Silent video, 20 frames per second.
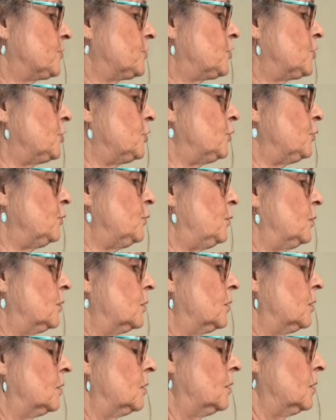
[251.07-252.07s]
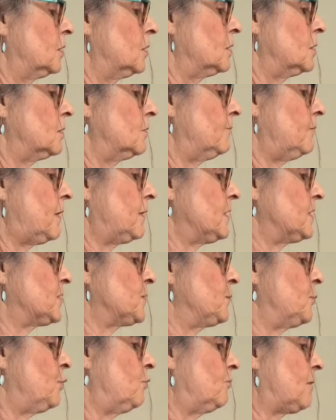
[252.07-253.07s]
do very
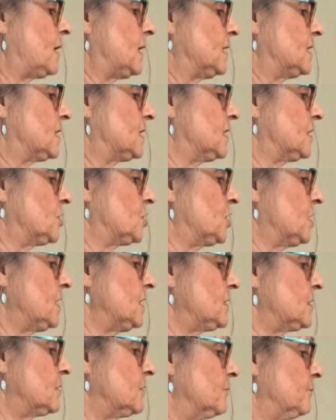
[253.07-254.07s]
small running stitches